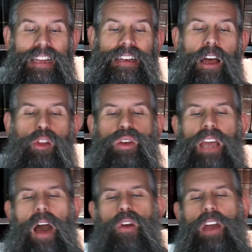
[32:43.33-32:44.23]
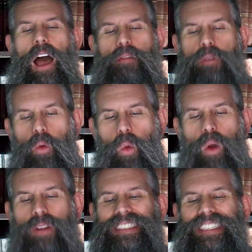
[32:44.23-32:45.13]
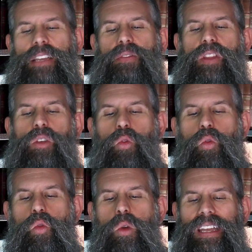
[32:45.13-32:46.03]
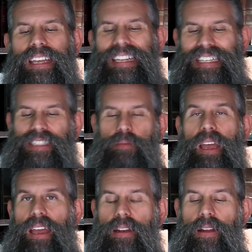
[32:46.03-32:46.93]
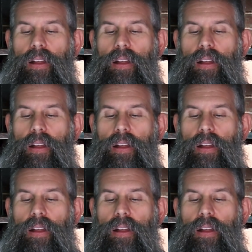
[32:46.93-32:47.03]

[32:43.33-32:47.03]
Now look how God rewards even the wickedest man,